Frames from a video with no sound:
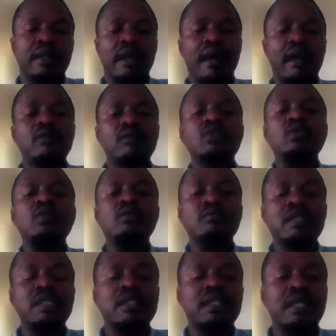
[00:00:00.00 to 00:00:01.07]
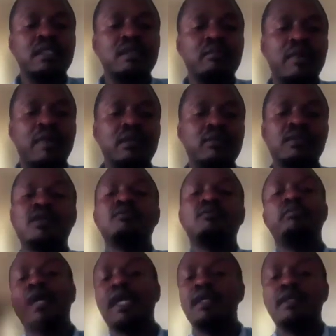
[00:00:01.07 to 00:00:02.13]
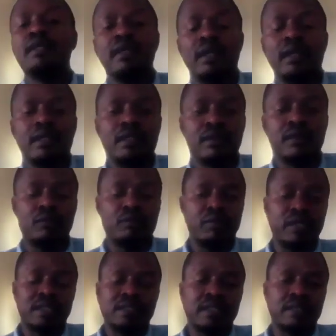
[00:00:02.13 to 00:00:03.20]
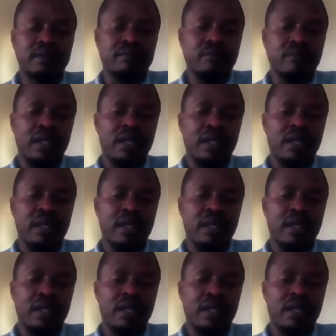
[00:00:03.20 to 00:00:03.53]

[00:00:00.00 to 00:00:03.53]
How do you meet that demand without buying another compressor?